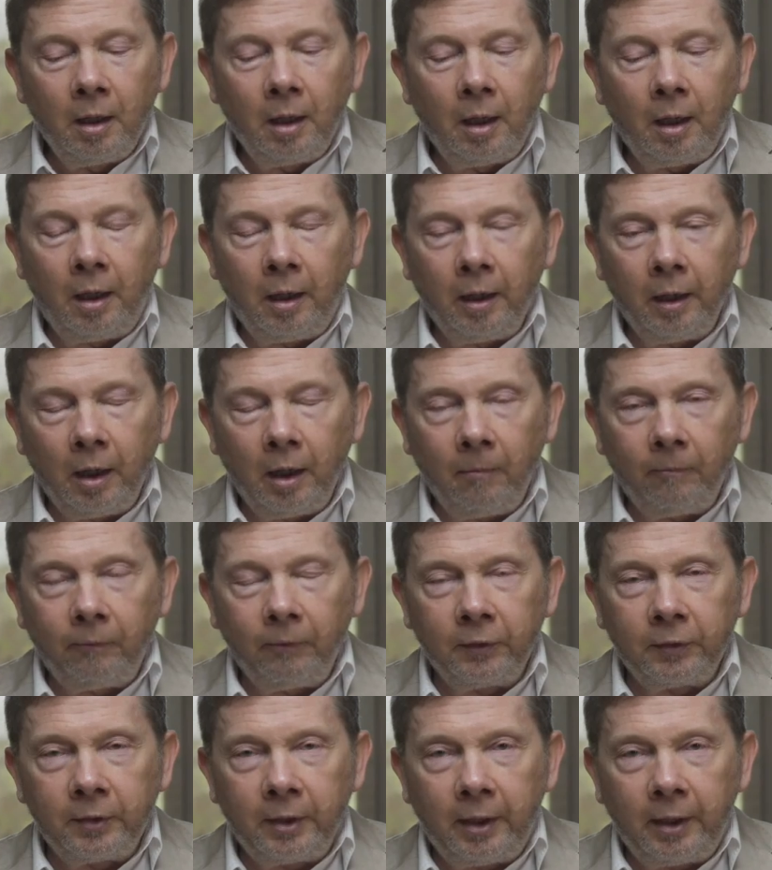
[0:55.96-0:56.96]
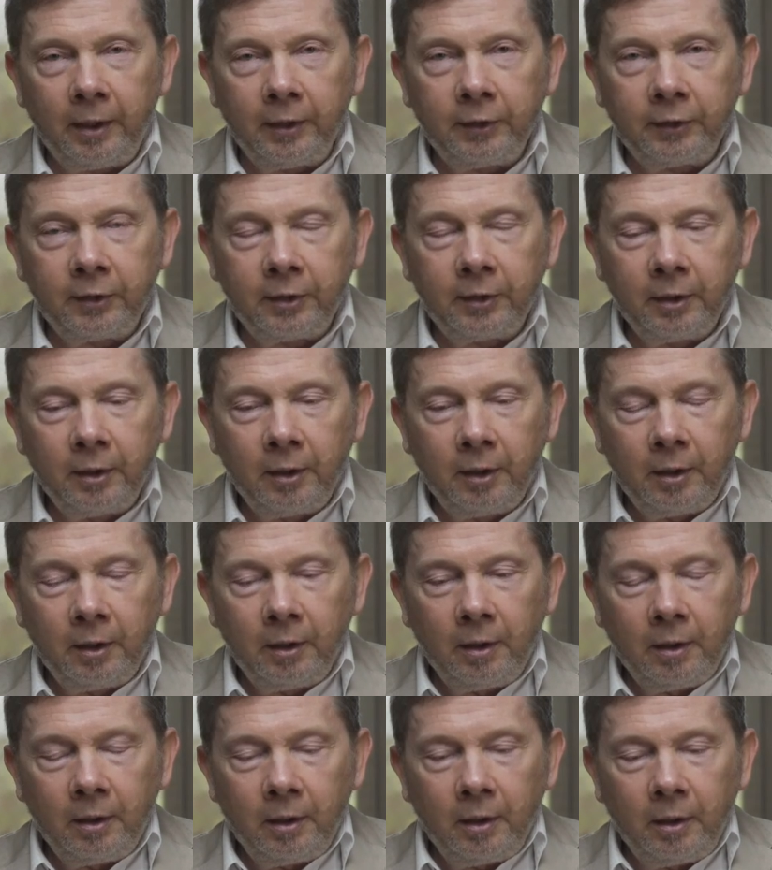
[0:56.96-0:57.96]
I emphasize
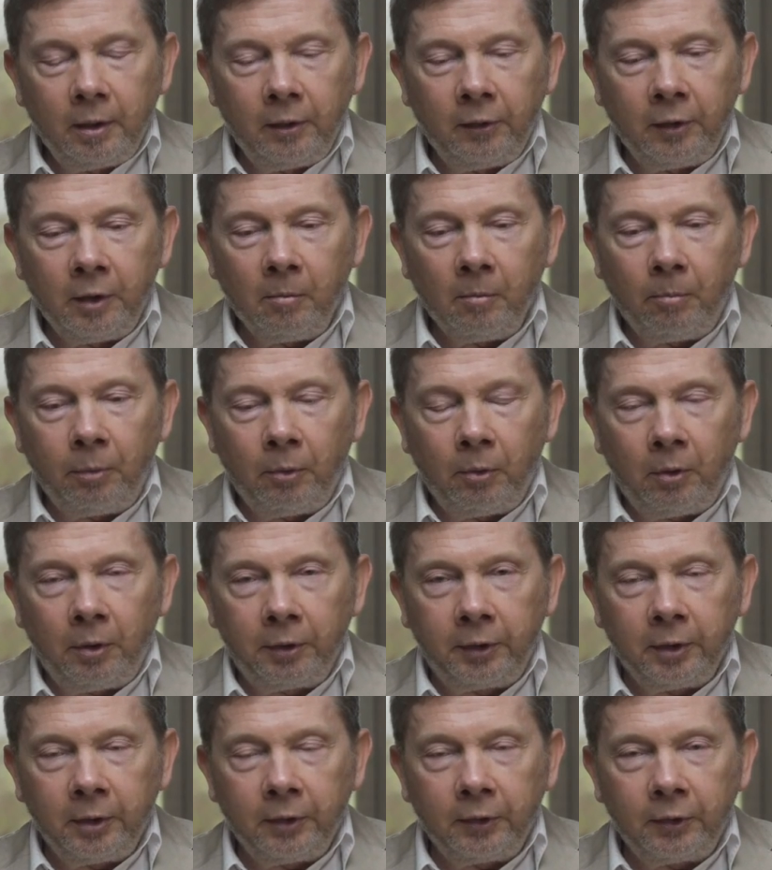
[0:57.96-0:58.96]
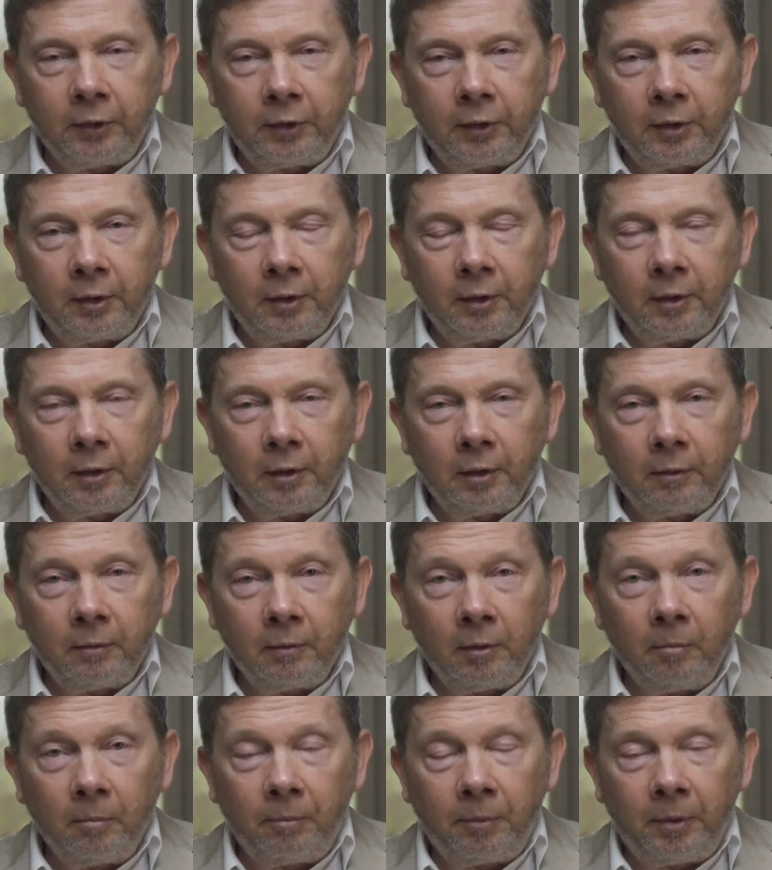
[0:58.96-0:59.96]
the importance,
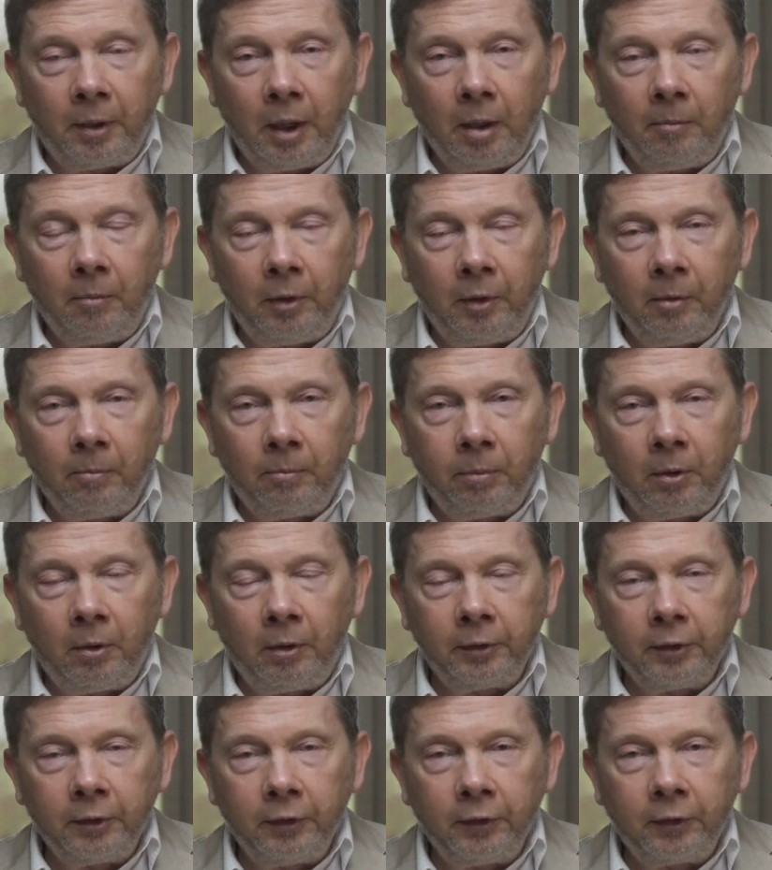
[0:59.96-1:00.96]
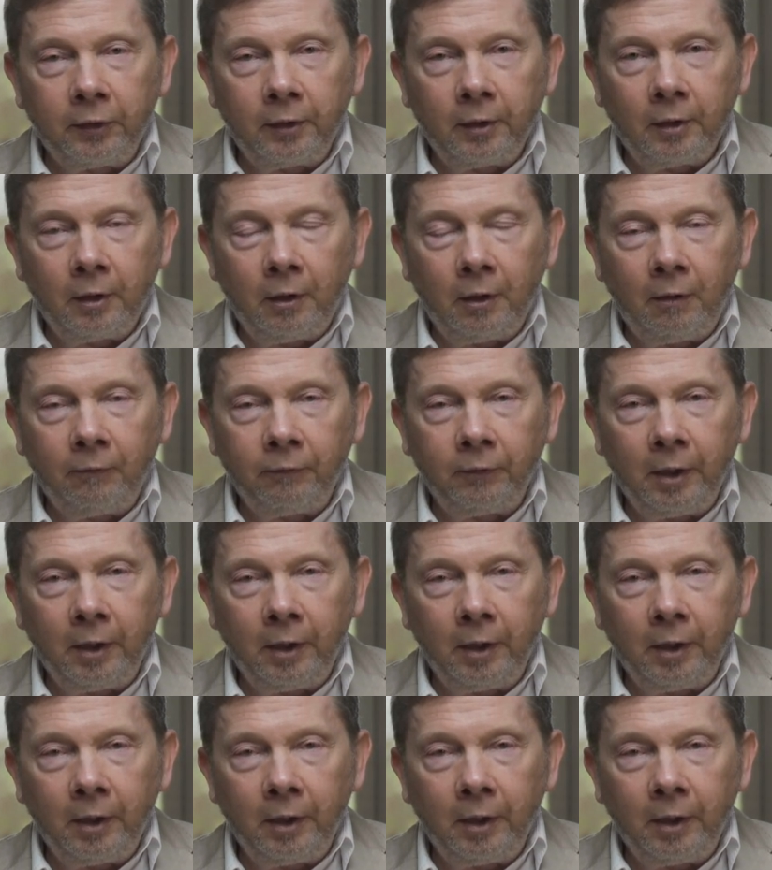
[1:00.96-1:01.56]
the primary importance of